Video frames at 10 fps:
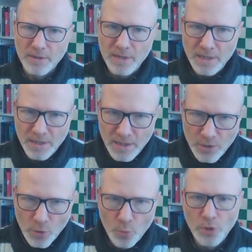This is
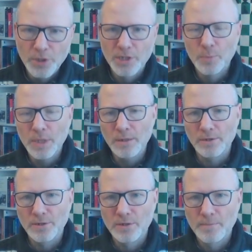your worst
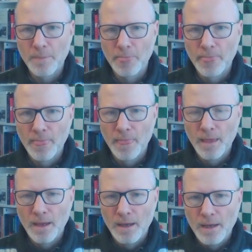piece.
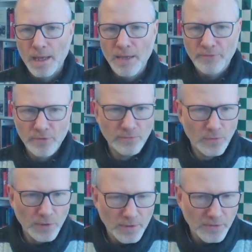If you
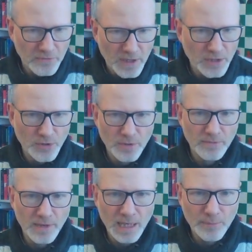want to finish your
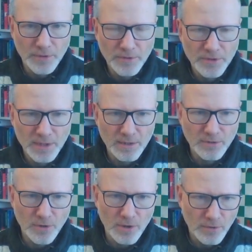development and
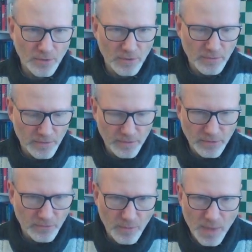
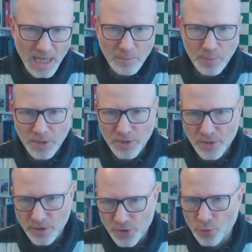your remaining pieces
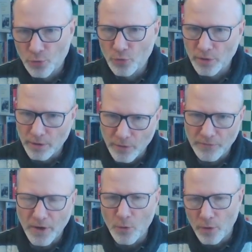are sort of
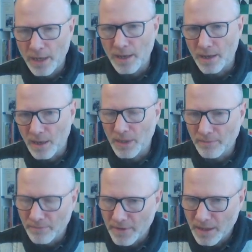okay, I
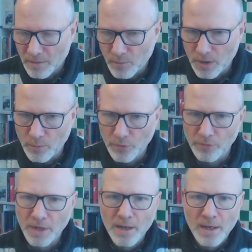mean, they can be improved,
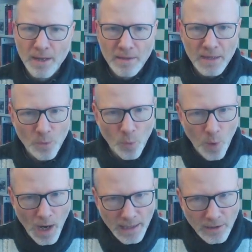then
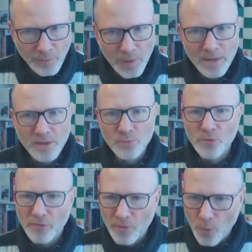why not play this
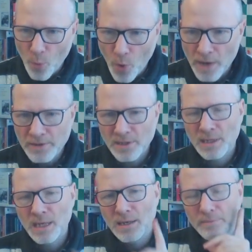move once
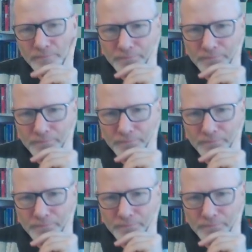again?